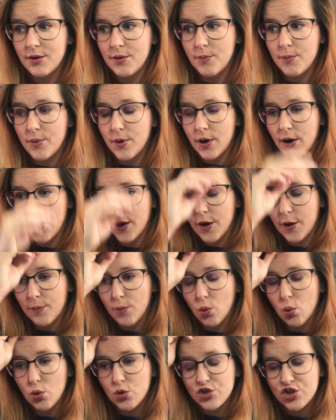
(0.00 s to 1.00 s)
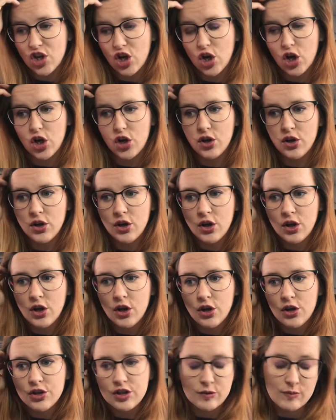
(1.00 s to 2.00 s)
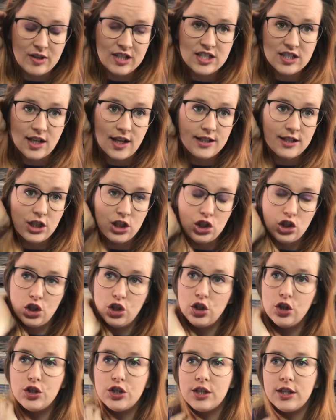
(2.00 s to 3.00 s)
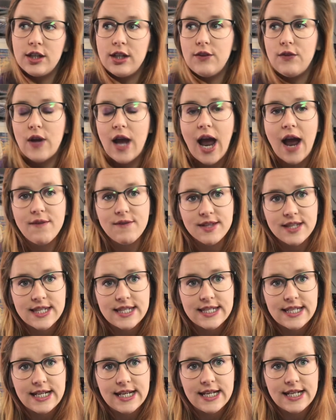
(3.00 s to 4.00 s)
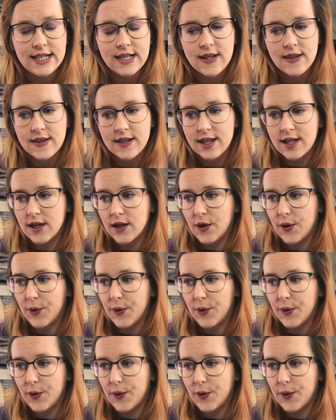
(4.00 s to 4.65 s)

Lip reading: But also some exciting news, if you haven't seen, that